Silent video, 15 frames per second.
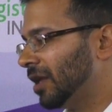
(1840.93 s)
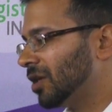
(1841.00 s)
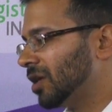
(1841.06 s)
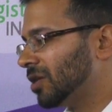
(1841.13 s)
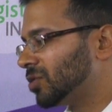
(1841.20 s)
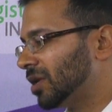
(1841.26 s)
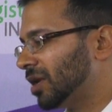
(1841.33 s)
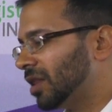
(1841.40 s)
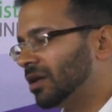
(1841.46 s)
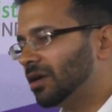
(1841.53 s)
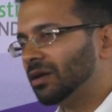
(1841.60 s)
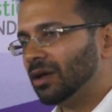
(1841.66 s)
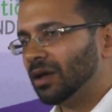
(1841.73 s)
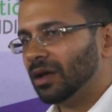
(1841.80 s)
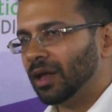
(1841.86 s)
It's
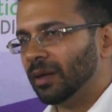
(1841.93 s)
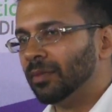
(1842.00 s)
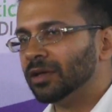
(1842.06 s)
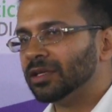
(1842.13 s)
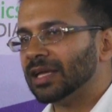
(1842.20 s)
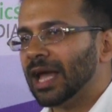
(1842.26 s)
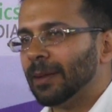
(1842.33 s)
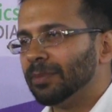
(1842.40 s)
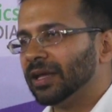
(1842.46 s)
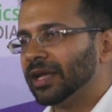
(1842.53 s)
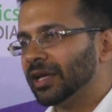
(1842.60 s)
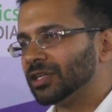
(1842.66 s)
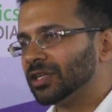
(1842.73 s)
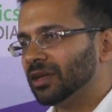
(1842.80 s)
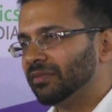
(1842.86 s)
another emerging
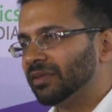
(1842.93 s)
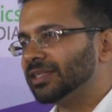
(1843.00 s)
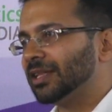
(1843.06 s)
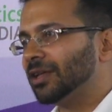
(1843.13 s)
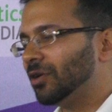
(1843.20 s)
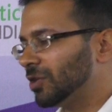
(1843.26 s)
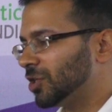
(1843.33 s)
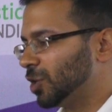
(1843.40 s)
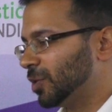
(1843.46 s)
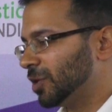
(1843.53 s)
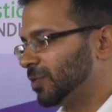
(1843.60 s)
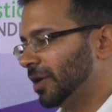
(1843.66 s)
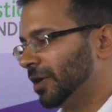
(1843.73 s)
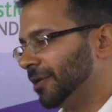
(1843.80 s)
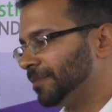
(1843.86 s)
application of the silicone super
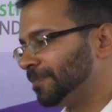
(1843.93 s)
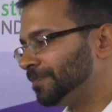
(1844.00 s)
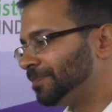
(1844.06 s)
spreader.